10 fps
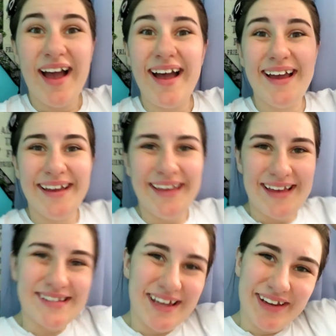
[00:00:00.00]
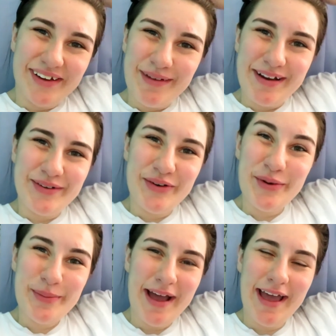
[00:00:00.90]
Hi, yes, hello.
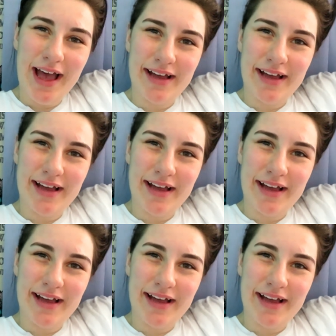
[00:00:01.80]
Ignore my